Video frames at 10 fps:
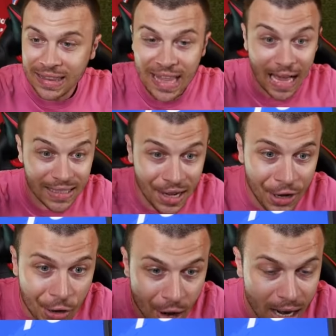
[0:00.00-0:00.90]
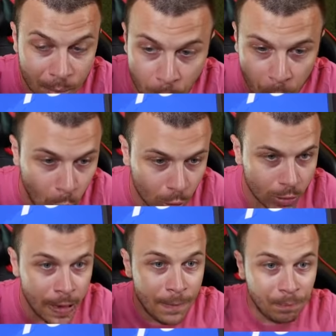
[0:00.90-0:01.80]
That's an incredible
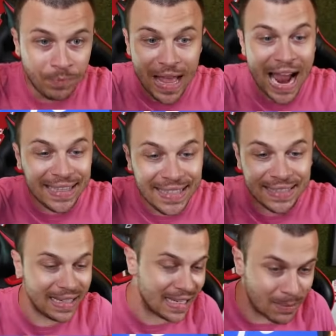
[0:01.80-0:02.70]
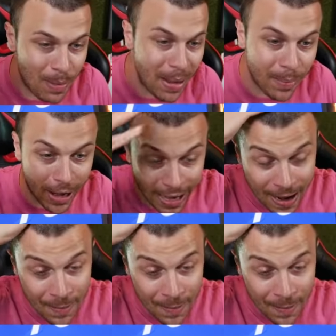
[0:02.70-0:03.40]
pull. 96 Pepe.